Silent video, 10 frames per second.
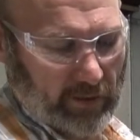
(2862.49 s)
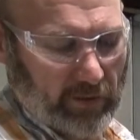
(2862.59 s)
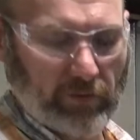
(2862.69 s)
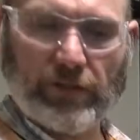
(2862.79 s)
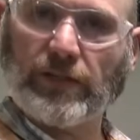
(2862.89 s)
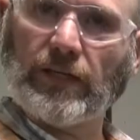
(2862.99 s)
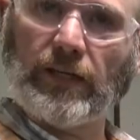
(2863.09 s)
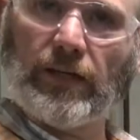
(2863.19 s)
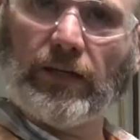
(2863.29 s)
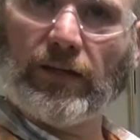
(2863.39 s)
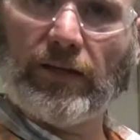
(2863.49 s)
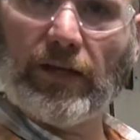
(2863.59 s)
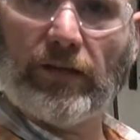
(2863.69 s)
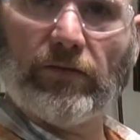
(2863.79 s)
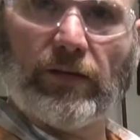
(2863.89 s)
you'll see that
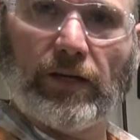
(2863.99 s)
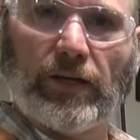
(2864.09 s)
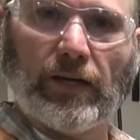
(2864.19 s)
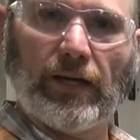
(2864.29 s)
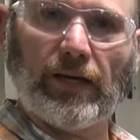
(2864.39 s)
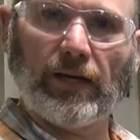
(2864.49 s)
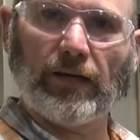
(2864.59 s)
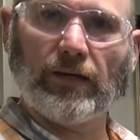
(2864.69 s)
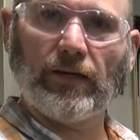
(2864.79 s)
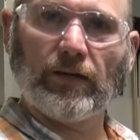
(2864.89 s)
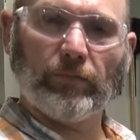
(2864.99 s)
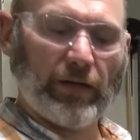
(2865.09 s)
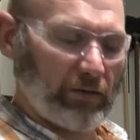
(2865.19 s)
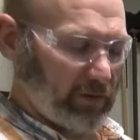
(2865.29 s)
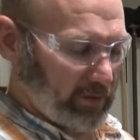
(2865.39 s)
you get a
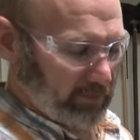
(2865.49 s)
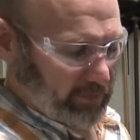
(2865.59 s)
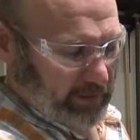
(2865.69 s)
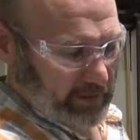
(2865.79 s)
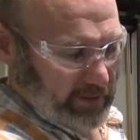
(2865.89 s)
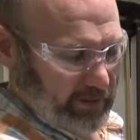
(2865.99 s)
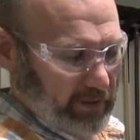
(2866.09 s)
power notification